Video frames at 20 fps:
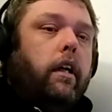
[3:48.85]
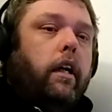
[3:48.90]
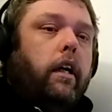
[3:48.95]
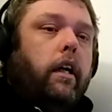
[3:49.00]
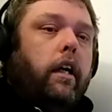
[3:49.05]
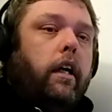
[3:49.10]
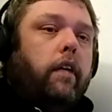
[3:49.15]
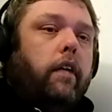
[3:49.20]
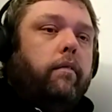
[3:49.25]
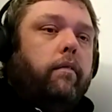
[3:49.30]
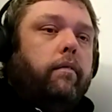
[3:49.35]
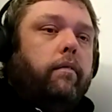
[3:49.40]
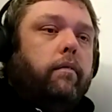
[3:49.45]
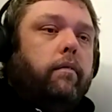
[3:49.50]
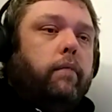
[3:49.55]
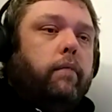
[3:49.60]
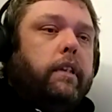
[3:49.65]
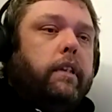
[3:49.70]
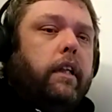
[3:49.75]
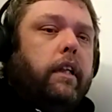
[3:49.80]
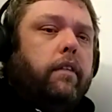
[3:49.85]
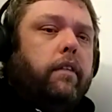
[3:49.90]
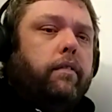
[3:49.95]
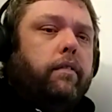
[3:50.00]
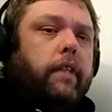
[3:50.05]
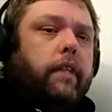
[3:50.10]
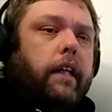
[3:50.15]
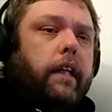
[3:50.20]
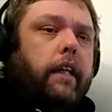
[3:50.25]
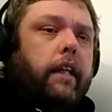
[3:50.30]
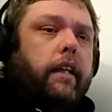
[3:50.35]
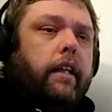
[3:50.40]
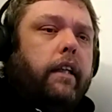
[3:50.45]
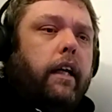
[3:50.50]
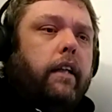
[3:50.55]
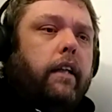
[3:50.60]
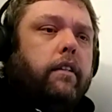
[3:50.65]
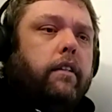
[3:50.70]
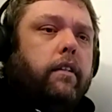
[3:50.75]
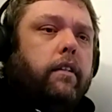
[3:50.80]
um, we tend to forget that
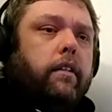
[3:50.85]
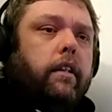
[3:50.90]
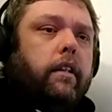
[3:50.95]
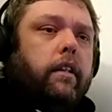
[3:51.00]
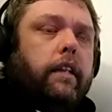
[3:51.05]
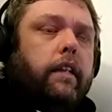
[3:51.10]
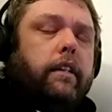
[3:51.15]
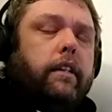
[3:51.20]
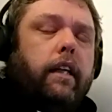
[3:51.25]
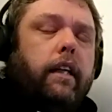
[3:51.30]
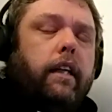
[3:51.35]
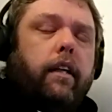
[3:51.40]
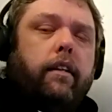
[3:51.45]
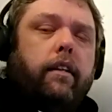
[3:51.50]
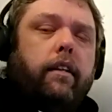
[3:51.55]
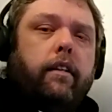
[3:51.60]
until the next death.